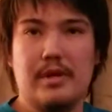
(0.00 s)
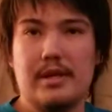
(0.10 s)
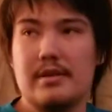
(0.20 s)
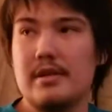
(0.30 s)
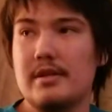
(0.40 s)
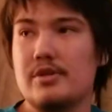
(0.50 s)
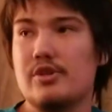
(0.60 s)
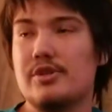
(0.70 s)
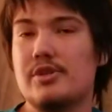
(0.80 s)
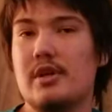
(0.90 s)
and it
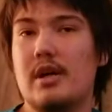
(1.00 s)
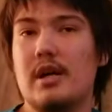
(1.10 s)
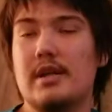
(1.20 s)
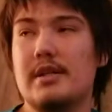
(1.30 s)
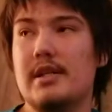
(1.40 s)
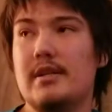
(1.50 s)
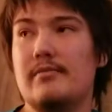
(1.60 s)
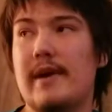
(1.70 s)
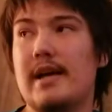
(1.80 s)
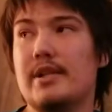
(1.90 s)
just
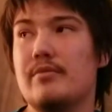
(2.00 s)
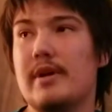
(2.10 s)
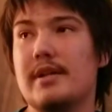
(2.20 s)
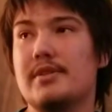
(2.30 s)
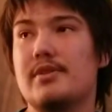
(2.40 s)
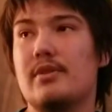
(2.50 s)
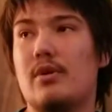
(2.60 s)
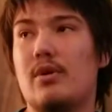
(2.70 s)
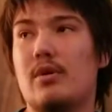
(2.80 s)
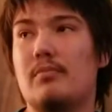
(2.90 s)
devaluates the
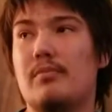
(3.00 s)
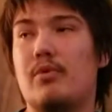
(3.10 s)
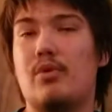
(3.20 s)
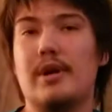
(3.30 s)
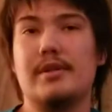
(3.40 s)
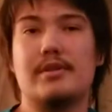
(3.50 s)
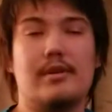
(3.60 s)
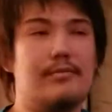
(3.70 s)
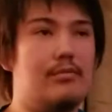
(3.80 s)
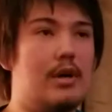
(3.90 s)
whole point
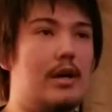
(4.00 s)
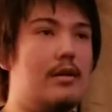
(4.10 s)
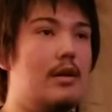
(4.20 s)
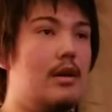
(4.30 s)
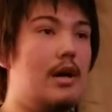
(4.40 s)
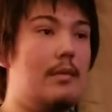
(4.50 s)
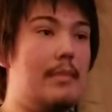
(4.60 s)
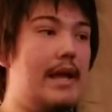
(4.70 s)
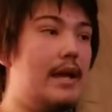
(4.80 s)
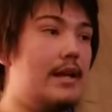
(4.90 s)
of what a
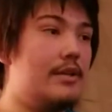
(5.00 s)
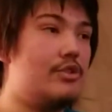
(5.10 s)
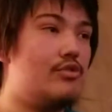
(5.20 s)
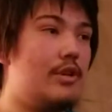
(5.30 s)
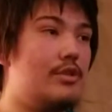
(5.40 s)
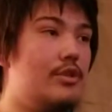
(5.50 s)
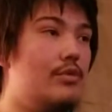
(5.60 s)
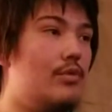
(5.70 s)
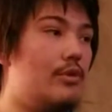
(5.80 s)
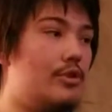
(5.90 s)
man is trying to do
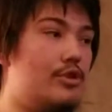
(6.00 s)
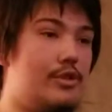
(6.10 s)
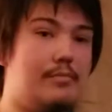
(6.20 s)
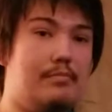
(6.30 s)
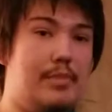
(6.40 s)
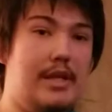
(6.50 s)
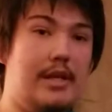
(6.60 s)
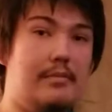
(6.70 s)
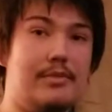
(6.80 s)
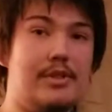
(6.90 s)
or just being
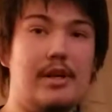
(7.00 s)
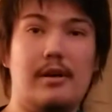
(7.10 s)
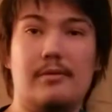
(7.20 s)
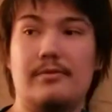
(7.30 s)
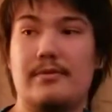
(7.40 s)
himself.